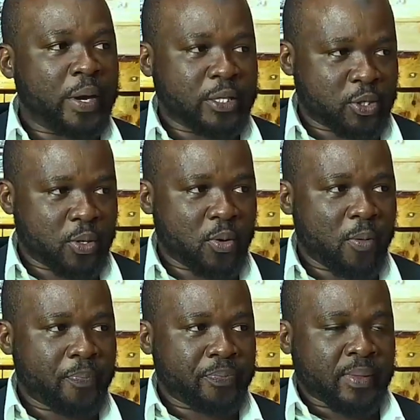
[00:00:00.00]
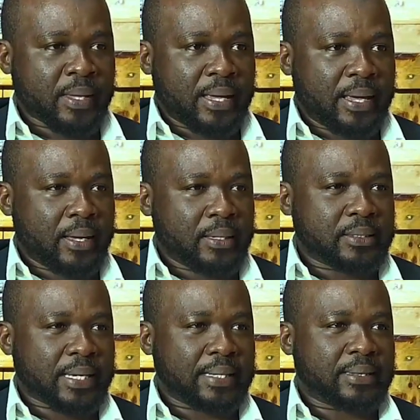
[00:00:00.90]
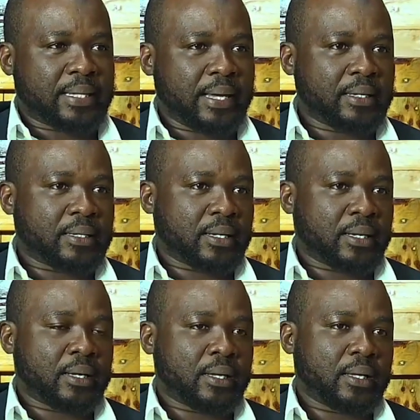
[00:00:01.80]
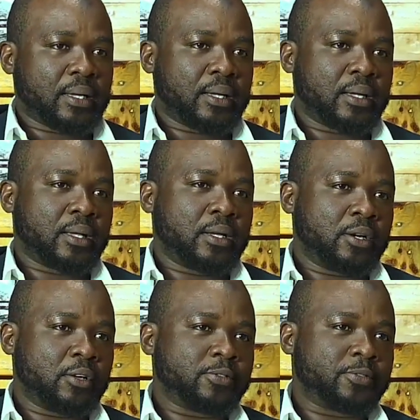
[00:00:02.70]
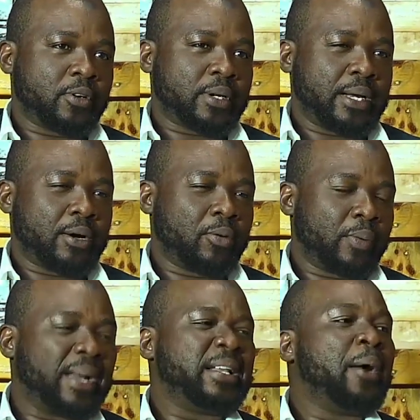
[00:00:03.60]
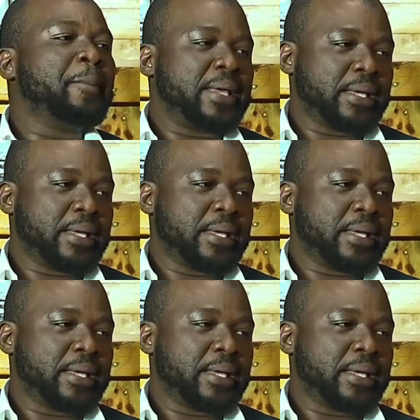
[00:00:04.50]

way to go. And I think a lot of or we are now